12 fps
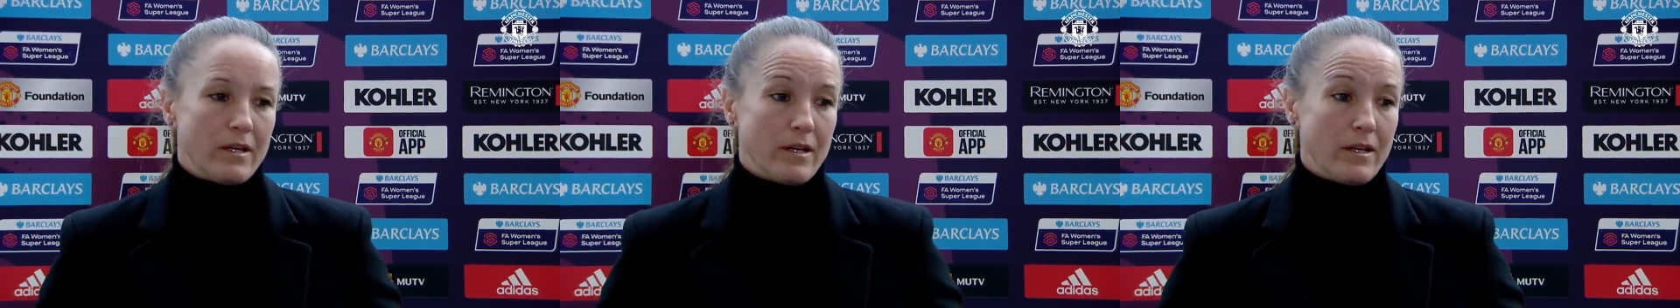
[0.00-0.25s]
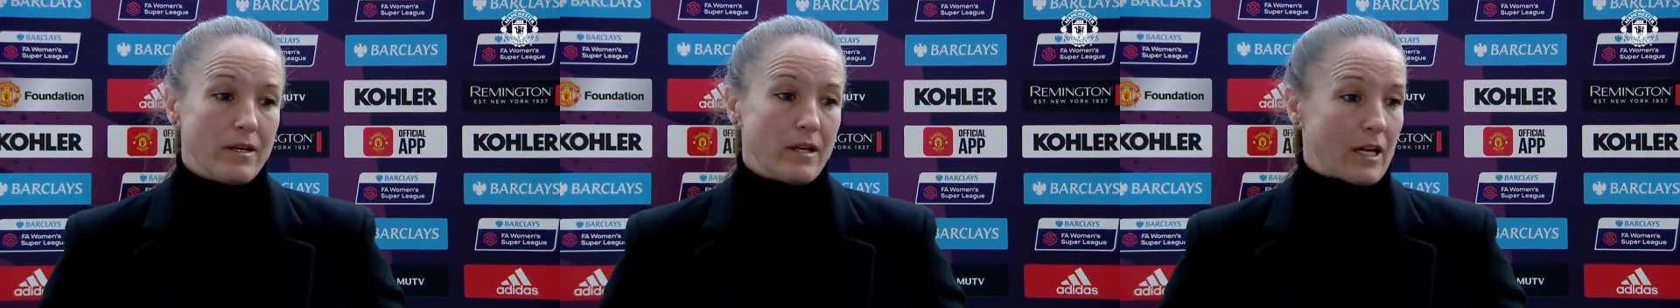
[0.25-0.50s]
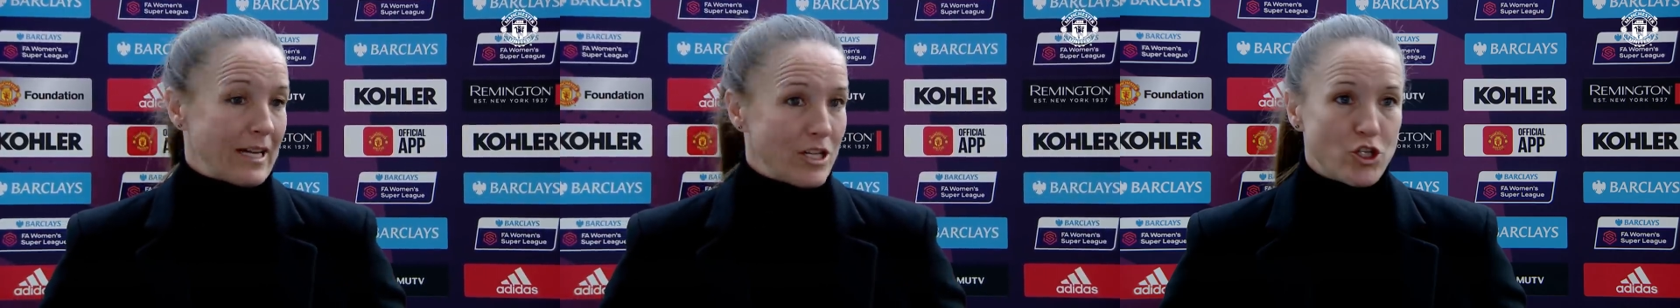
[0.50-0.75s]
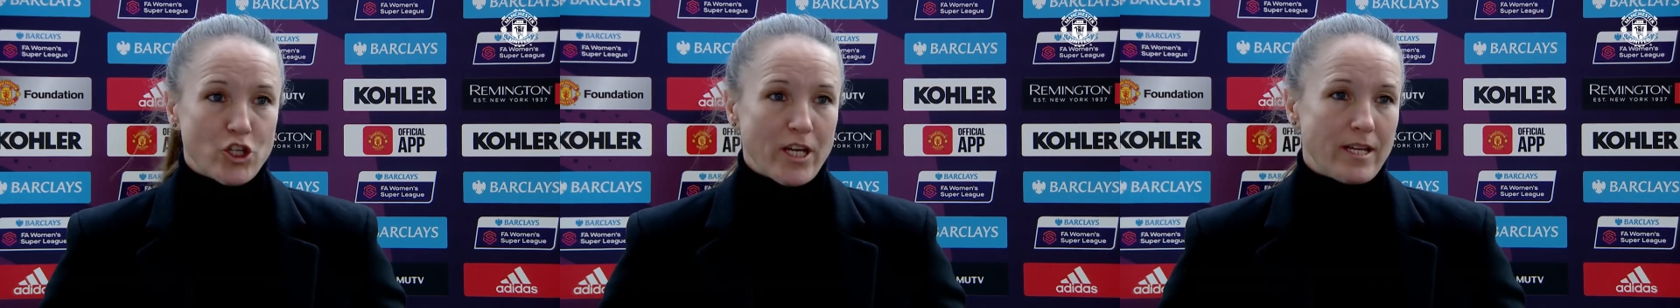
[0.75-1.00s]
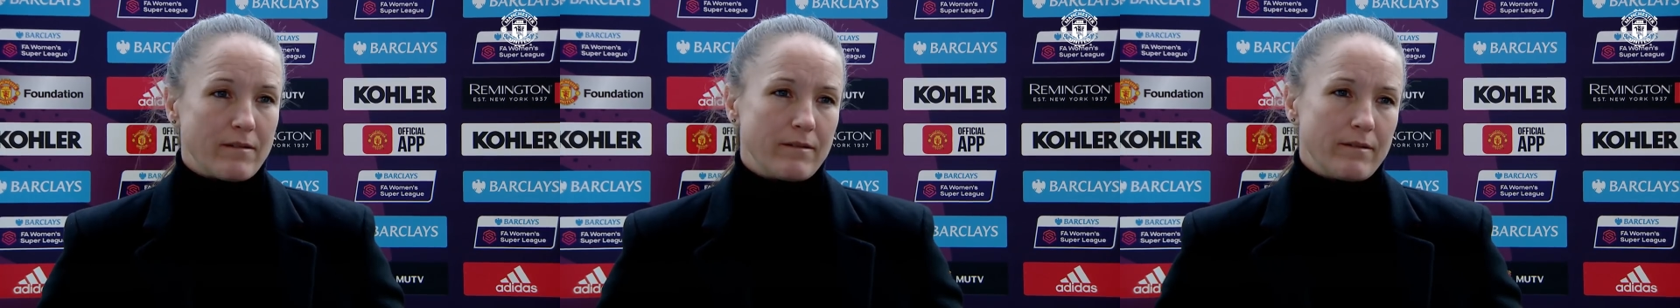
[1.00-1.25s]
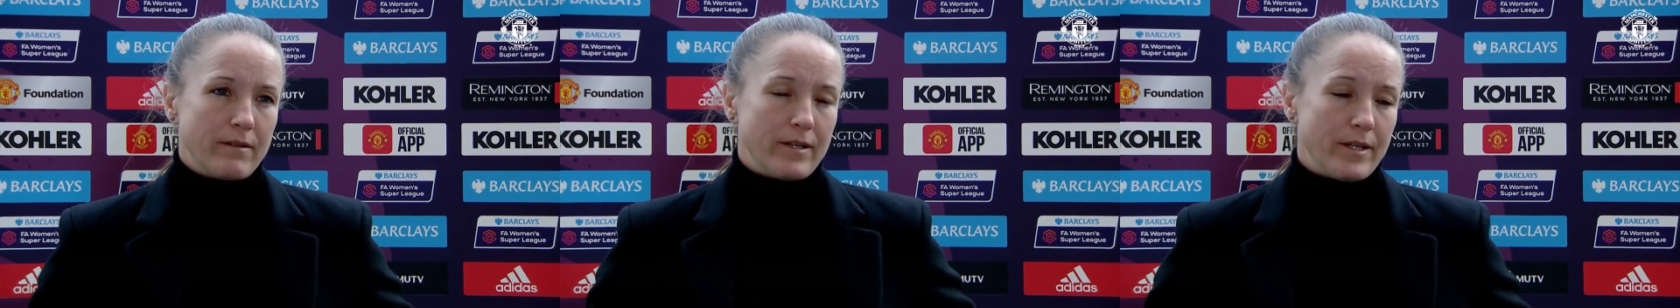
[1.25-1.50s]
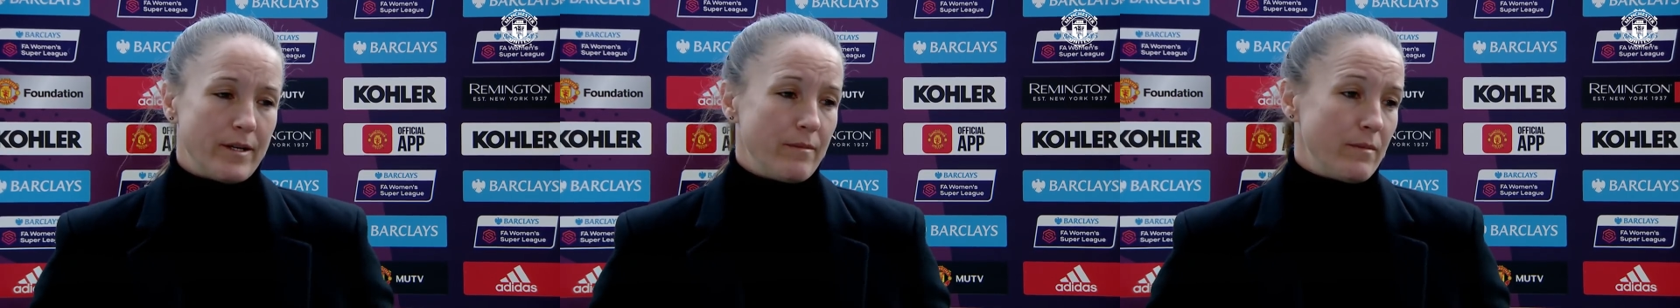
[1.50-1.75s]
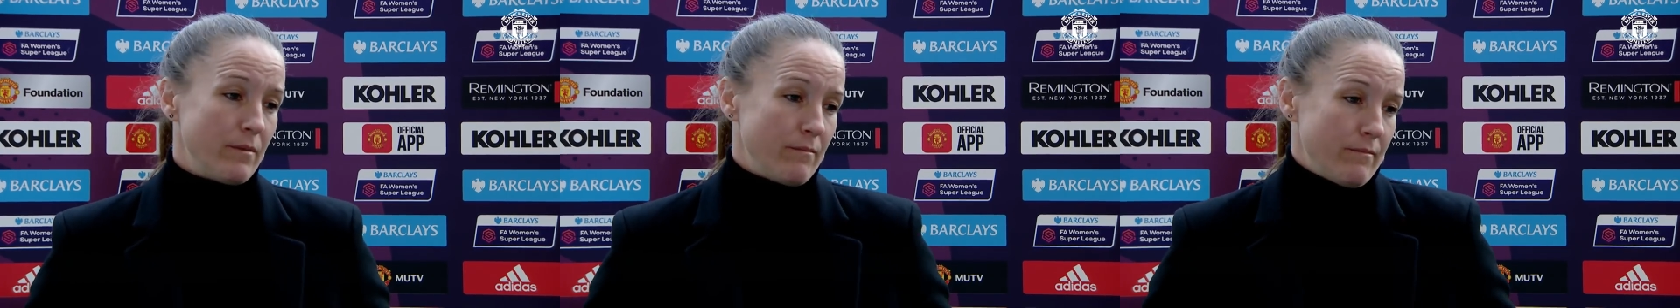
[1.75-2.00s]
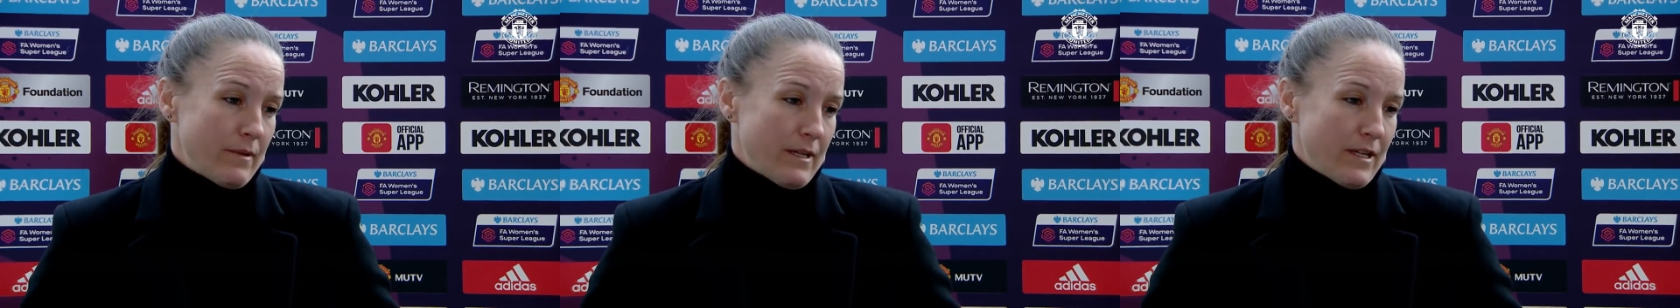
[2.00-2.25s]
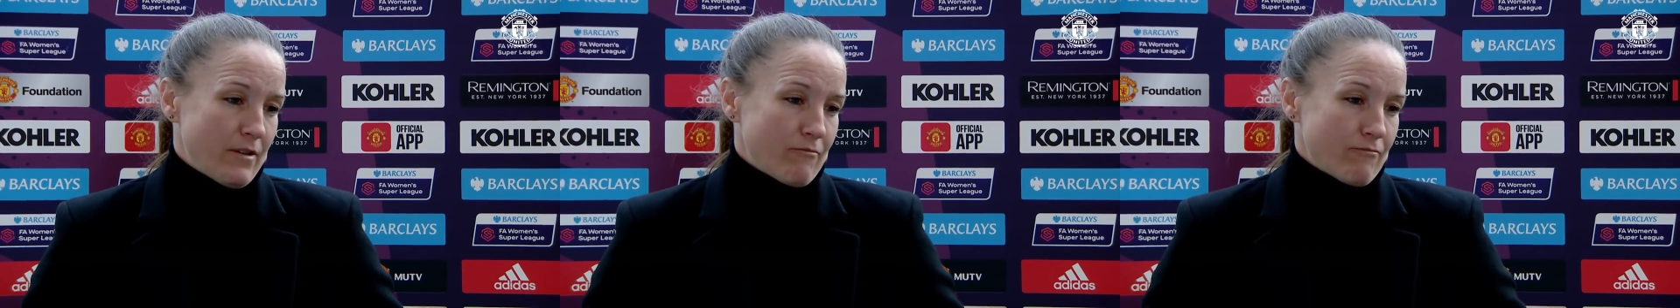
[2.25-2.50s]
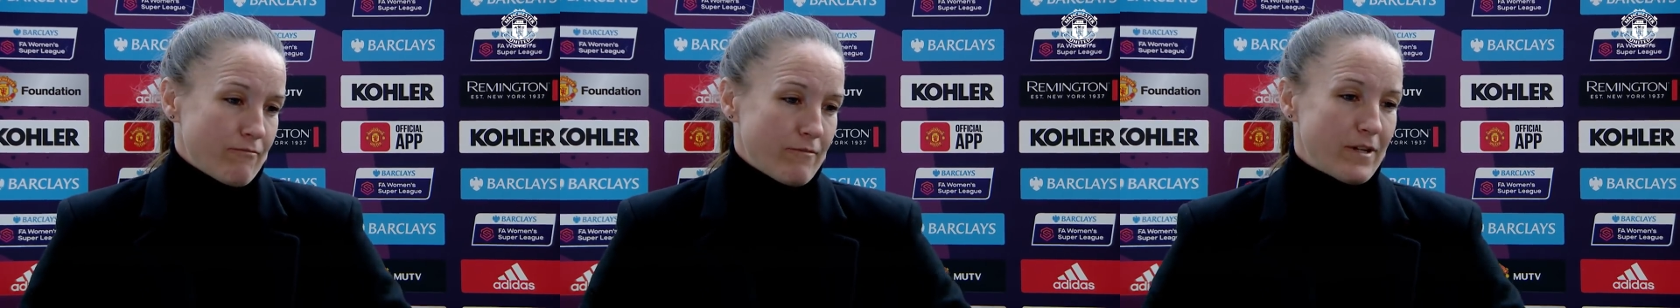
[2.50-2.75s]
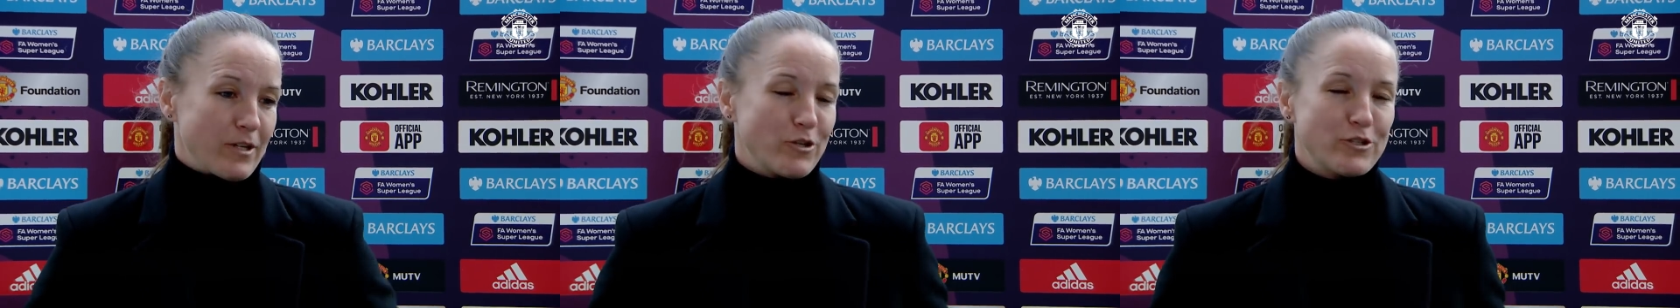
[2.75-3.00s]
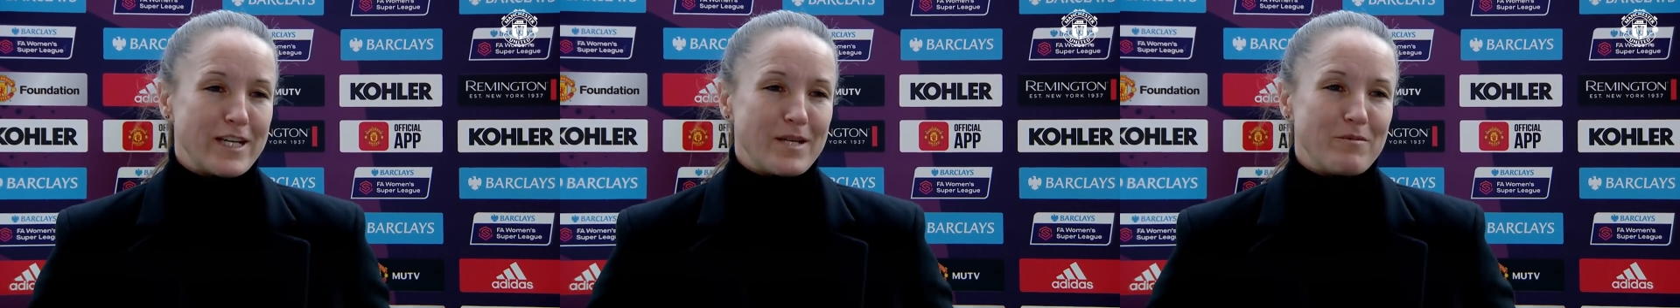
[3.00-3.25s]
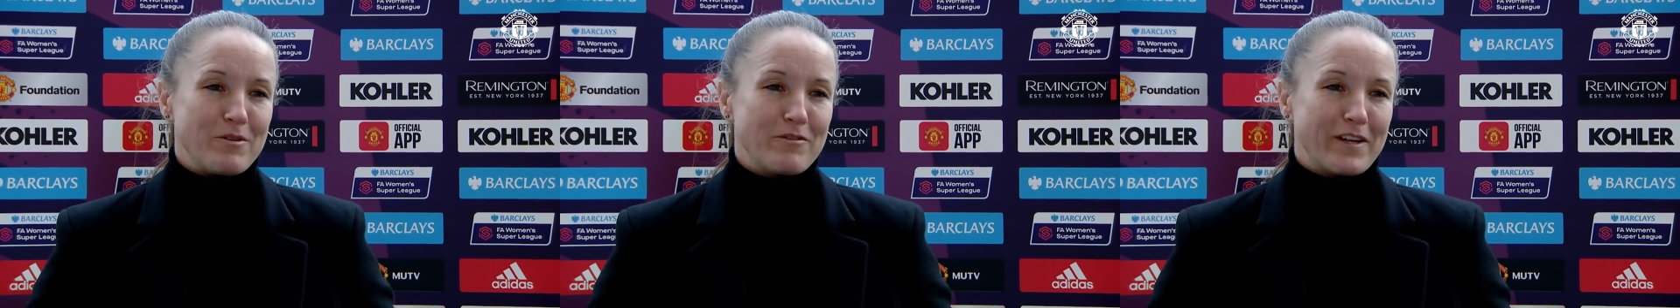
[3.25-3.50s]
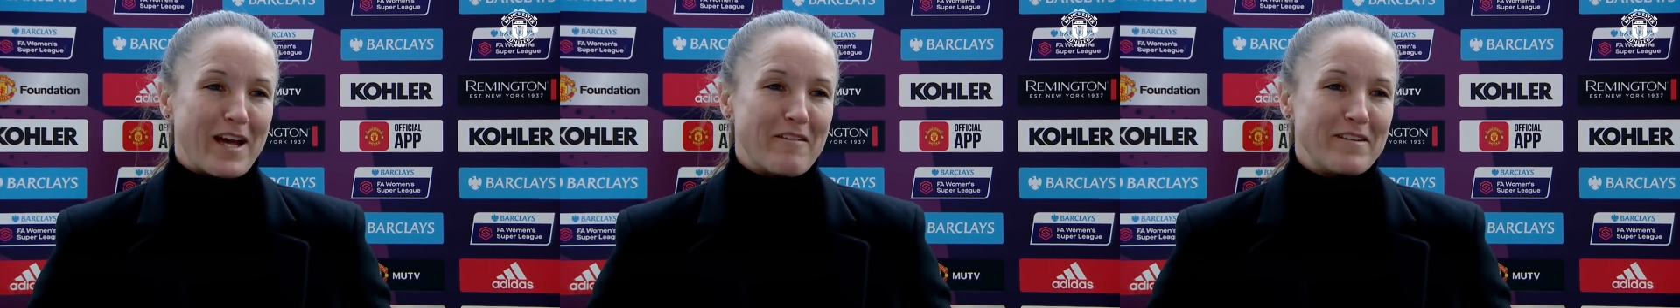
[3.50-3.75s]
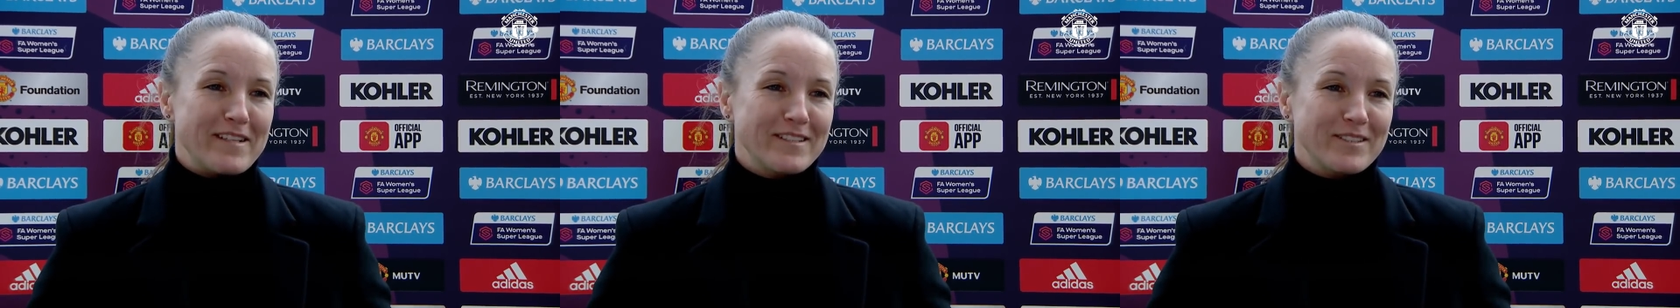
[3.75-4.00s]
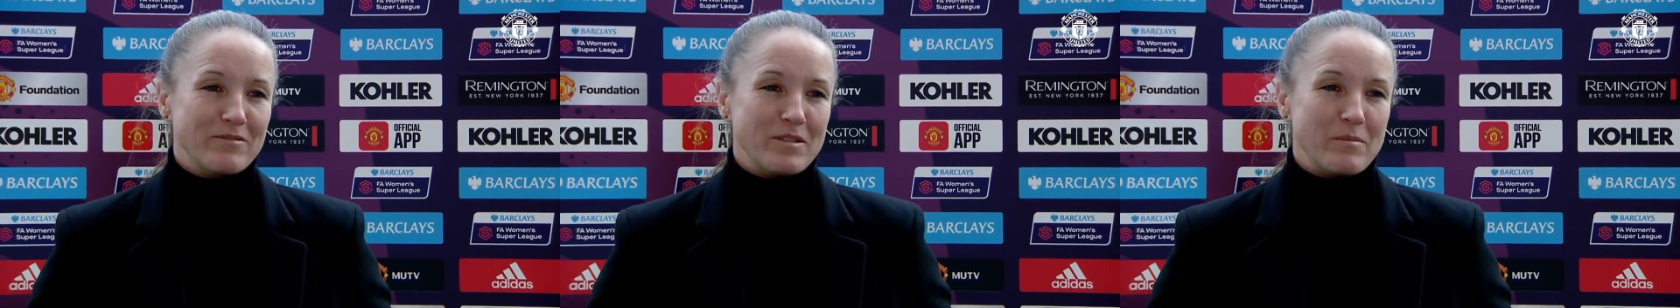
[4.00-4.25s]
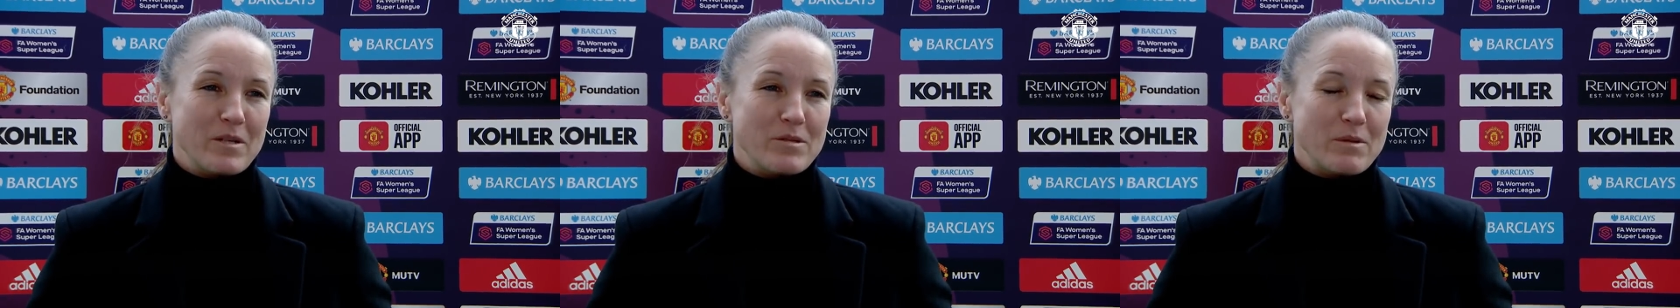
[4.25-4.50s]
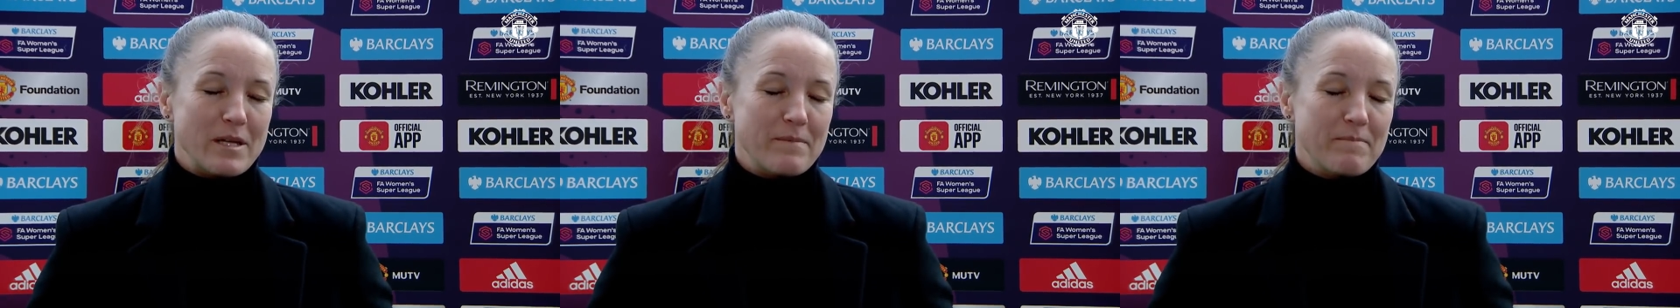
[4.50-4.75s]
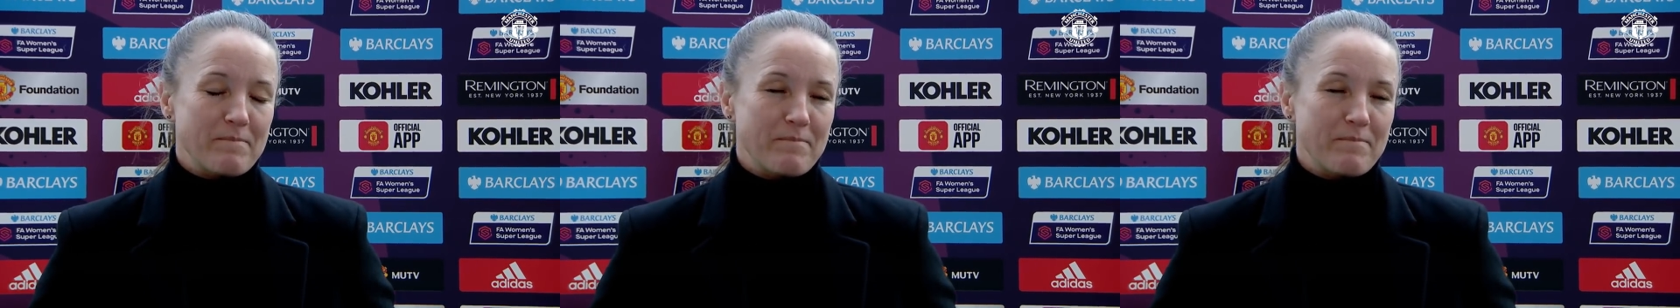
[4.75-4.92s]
a clean sheet, and a good debut for Carrie. So really pleased with that.